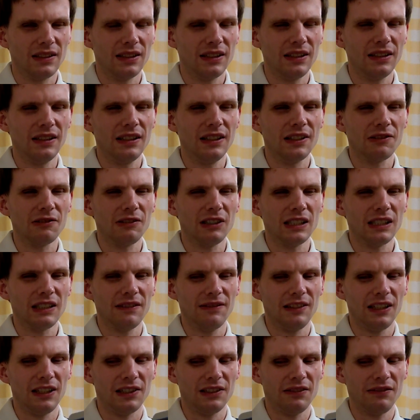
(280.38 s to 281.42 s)
So there's
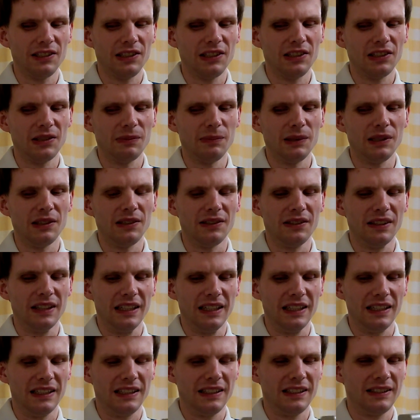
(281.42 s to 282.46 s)
quite a lot of adjustment
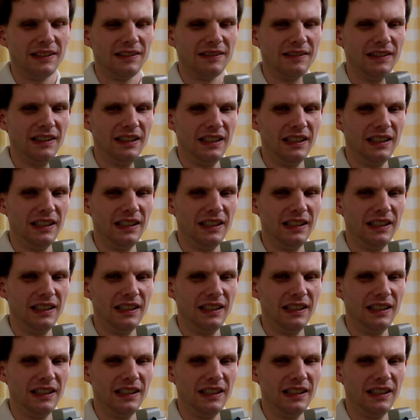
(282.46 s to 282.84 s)
on that.